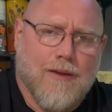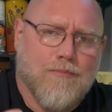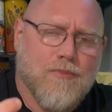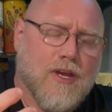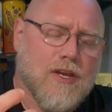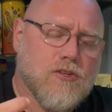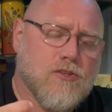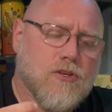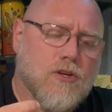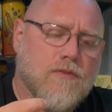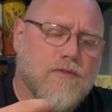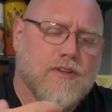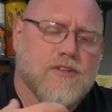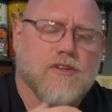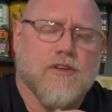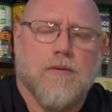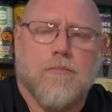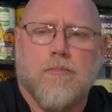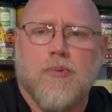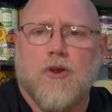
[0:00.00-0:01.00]
I'm not sure if
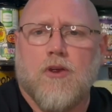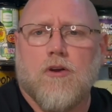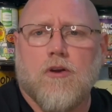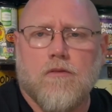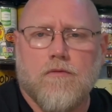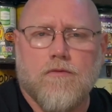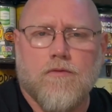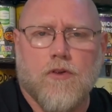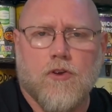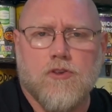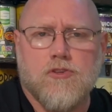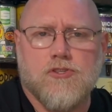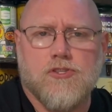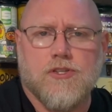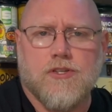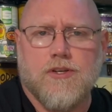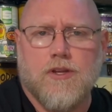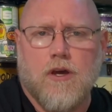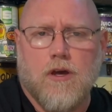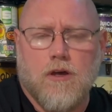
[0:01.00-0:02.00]
it's an Imperial
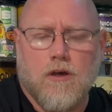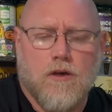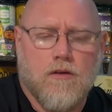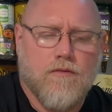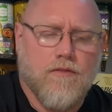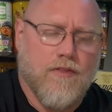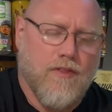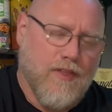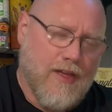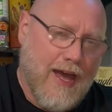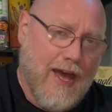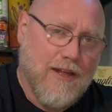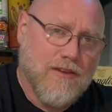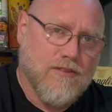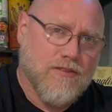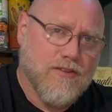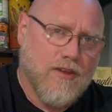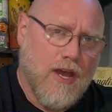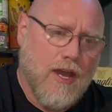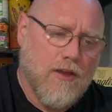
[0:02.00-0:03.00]
version of
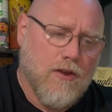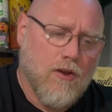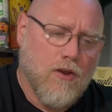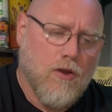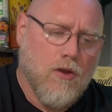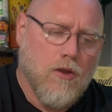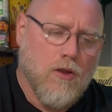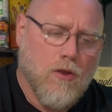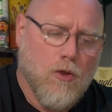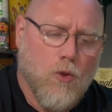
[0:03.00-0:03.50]
that cider